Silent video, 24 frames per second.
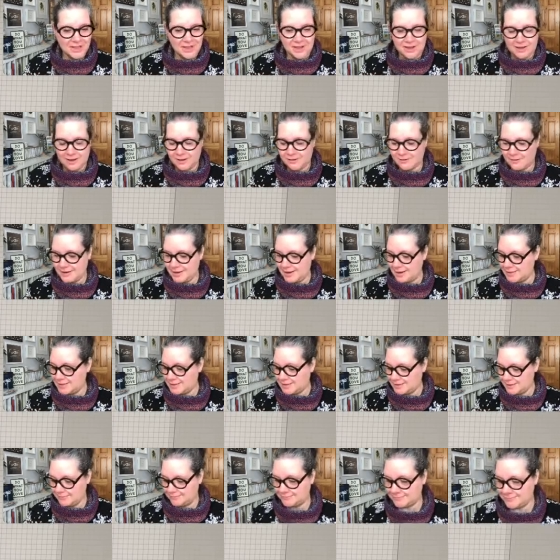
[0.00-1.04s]
All
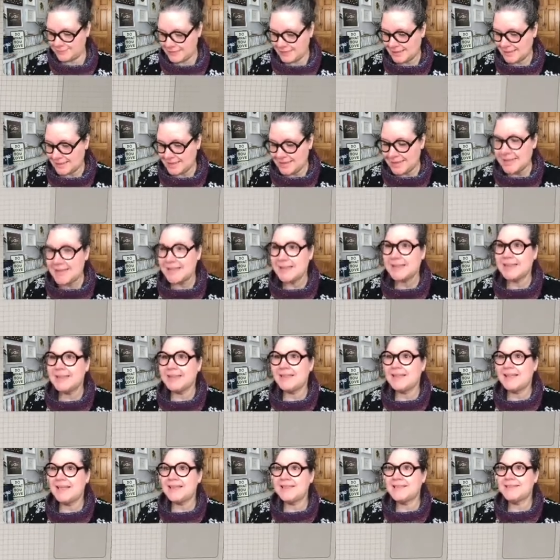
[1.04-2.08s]
right,
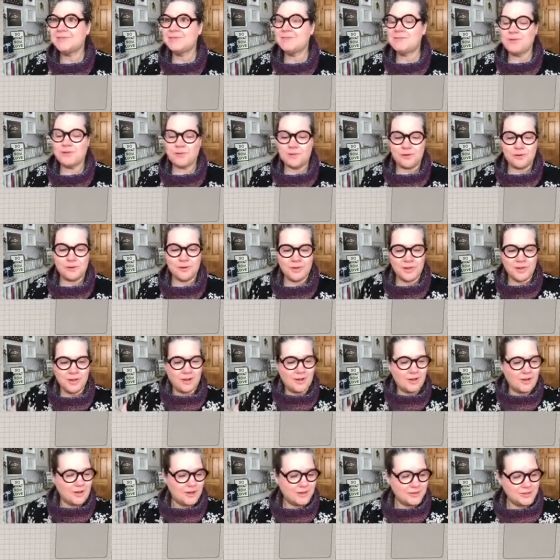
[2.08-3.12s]
let's roll
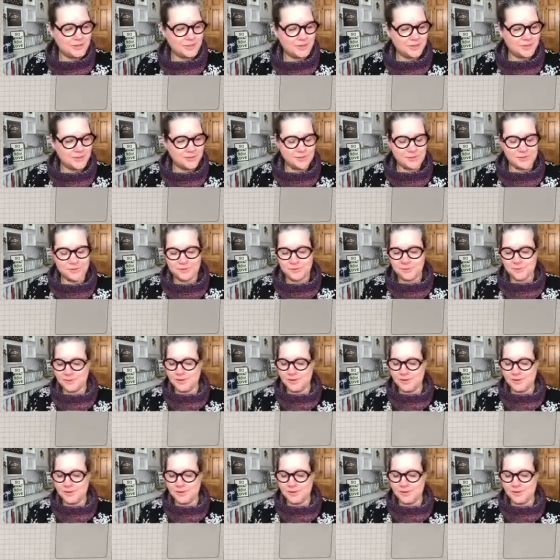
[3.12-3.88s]
on to